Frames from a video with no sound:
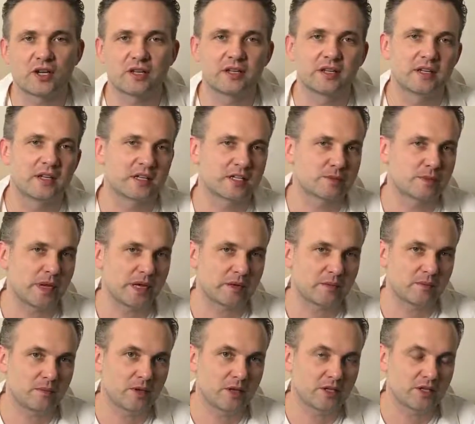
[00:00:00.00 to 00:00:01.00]
I didn't
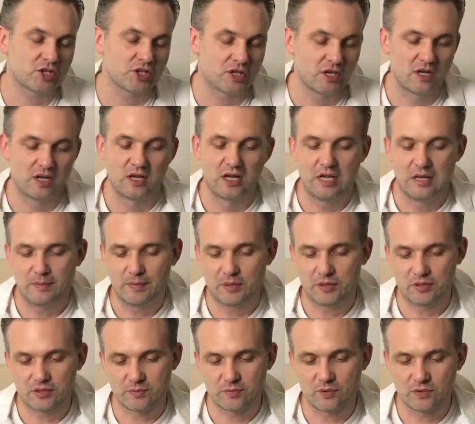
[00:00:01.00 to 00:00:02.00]
expect much,
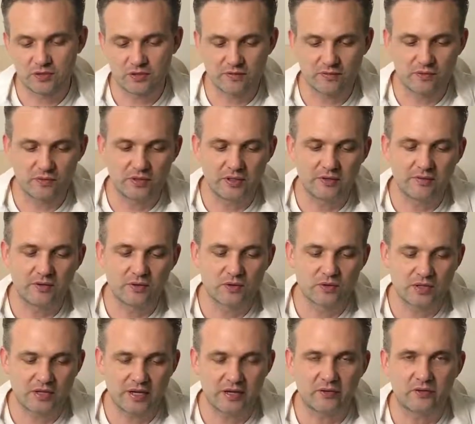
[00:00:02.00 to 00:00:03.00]
because most of the
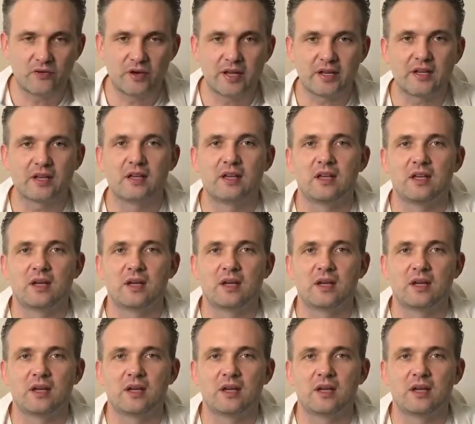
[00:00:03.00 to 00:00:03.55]
reviews I read